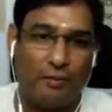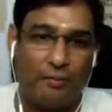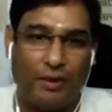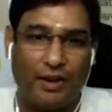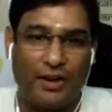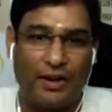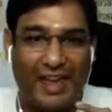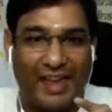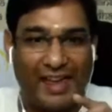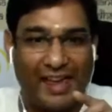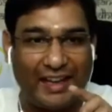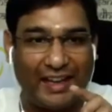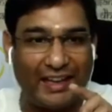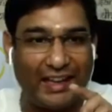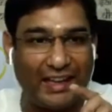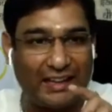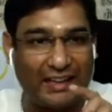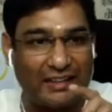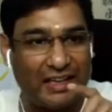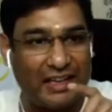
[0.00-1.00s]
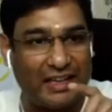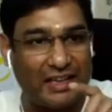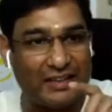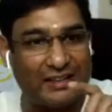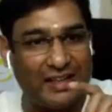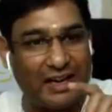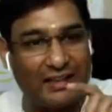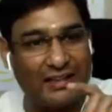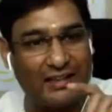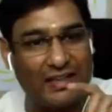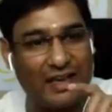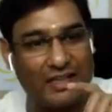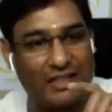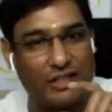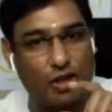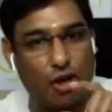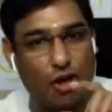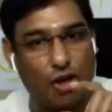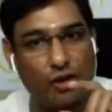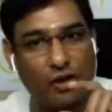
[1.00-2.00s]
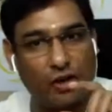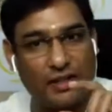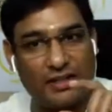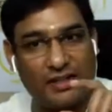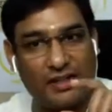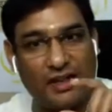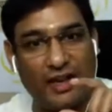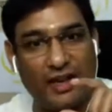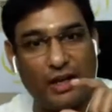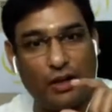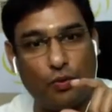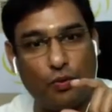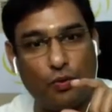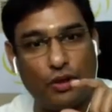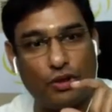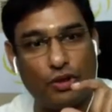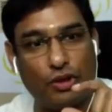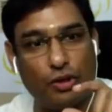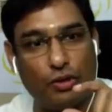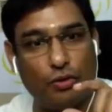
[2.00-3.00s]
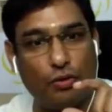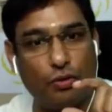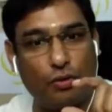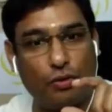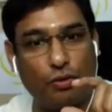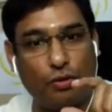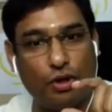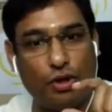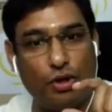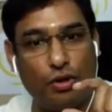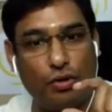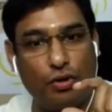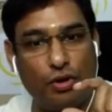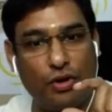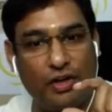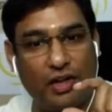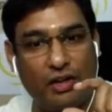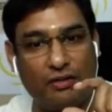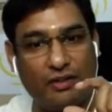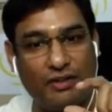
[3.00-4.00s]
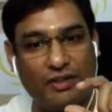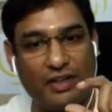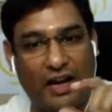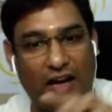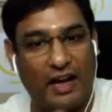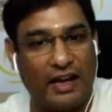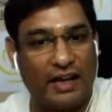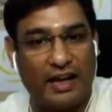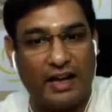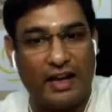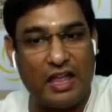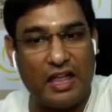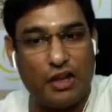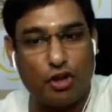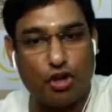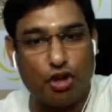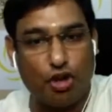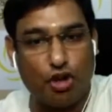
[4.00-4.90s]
but anything that does not resonate with you to the union with the higher, you